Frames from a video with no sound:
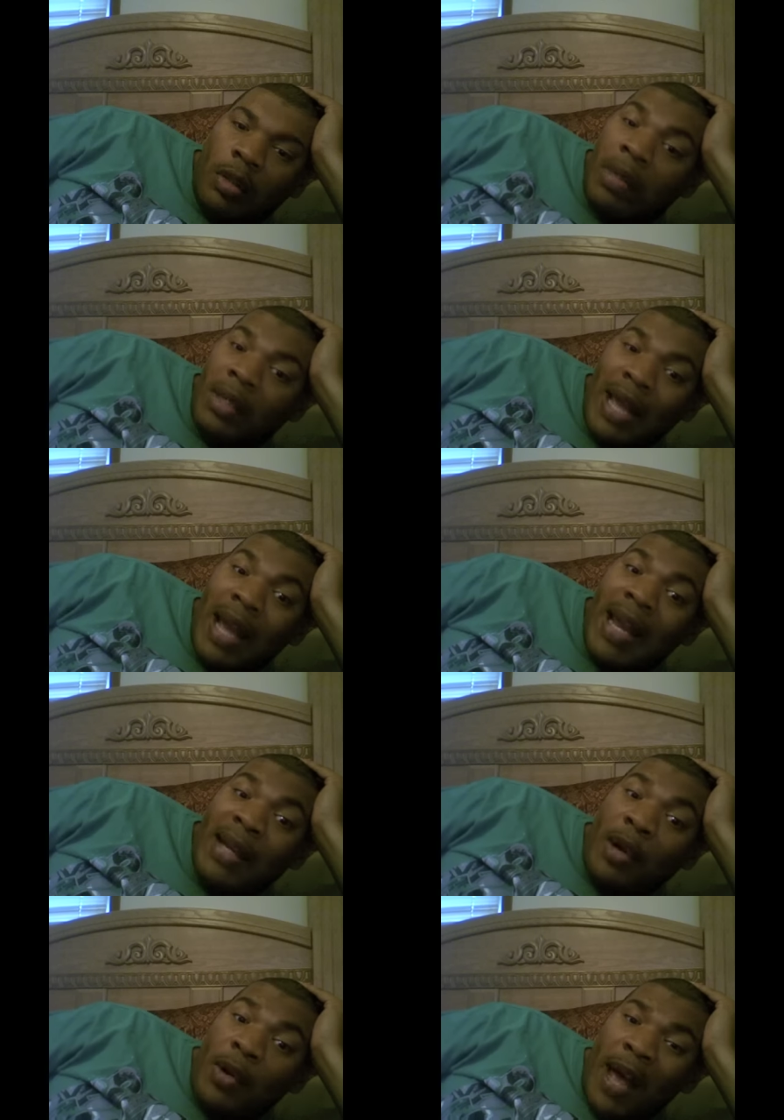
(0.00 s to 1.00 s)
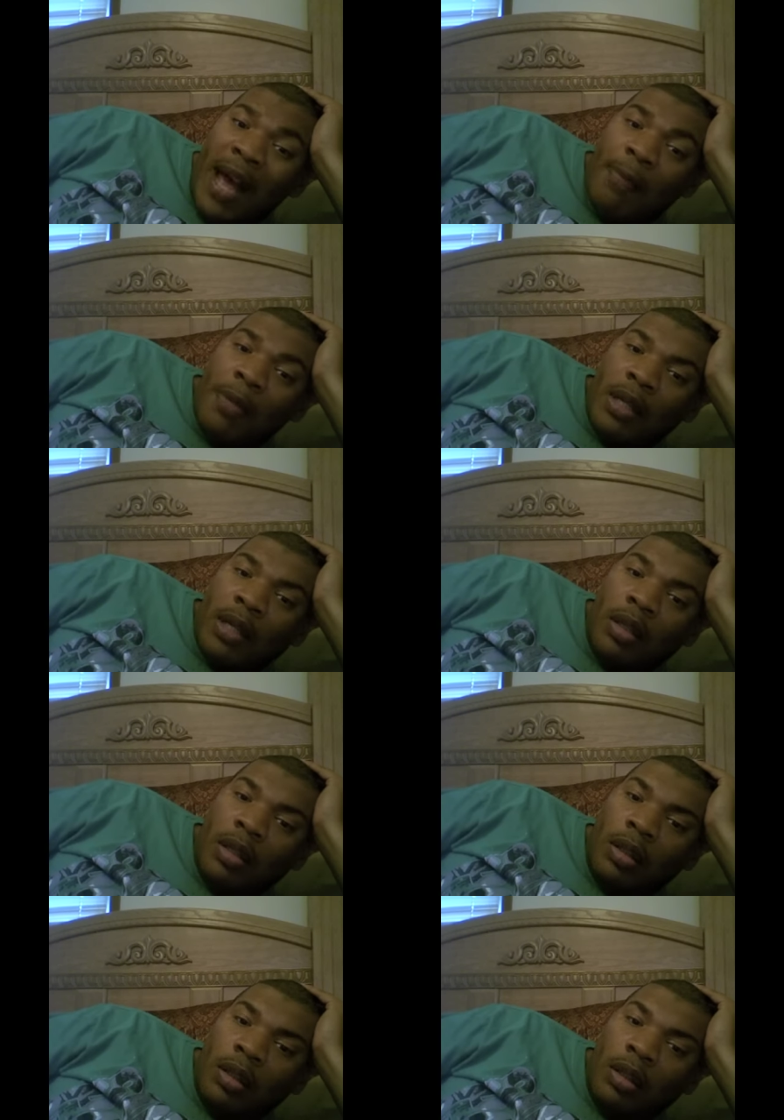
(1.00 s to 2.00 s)
But that ain't gonna happen.
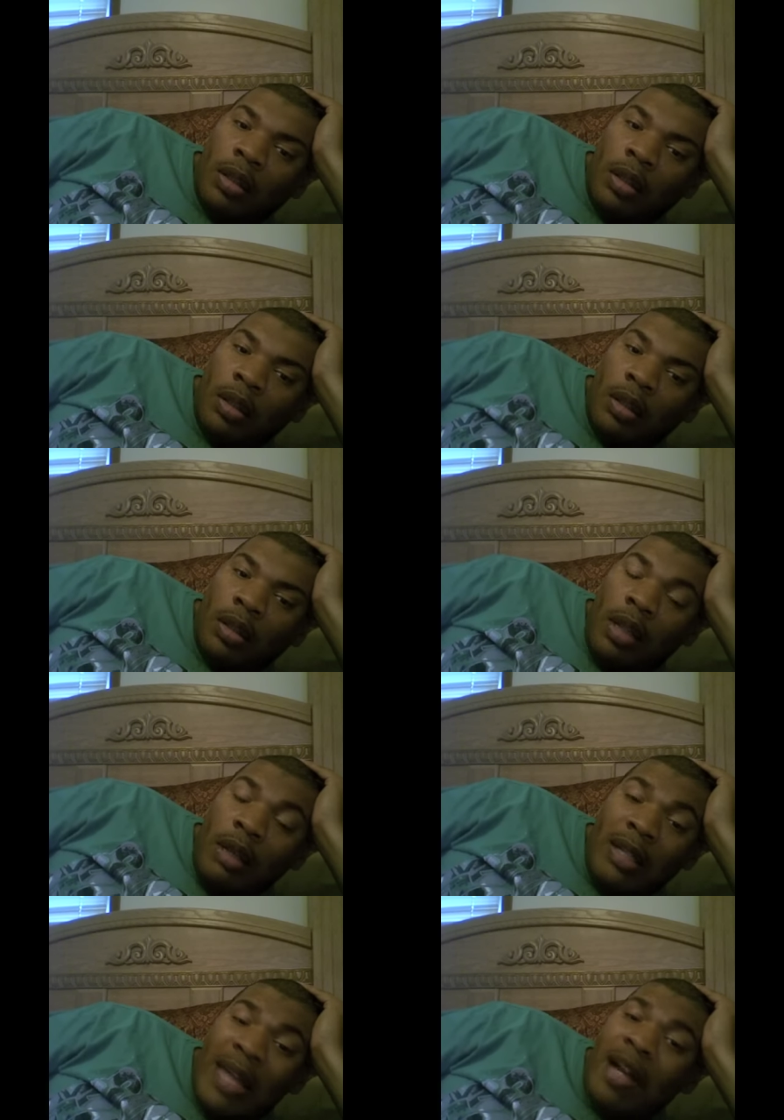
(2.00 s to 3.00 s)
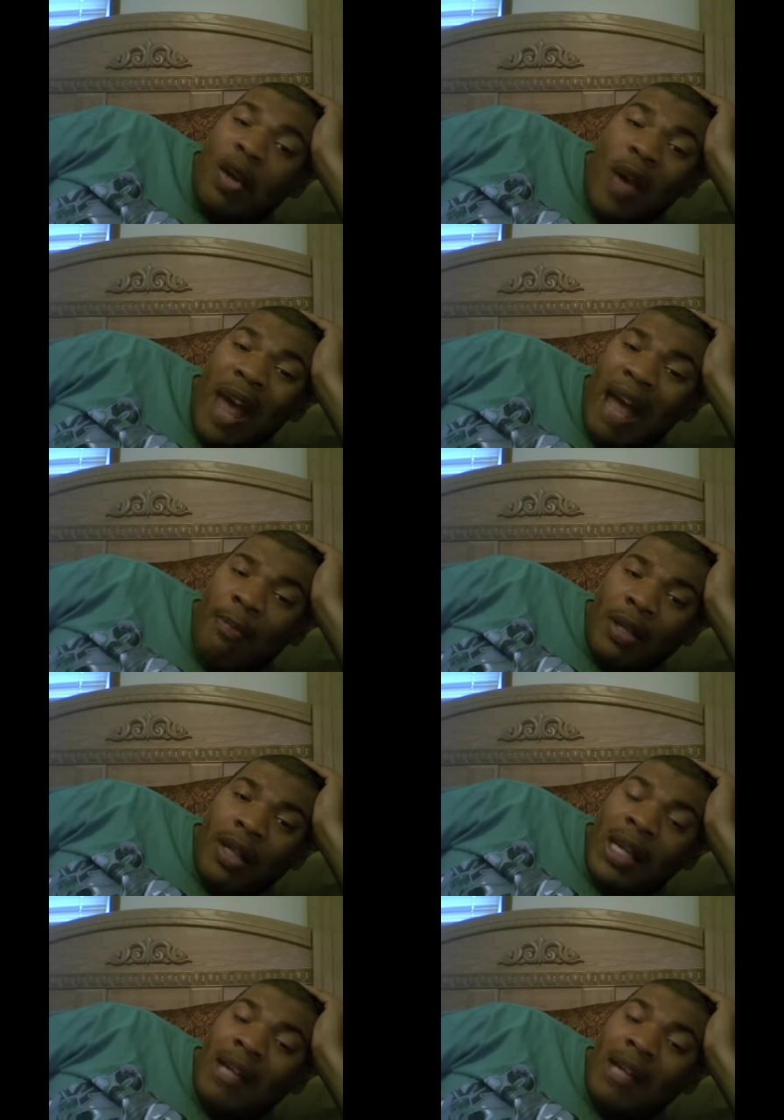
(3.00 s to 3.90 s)
It's not gonna happen.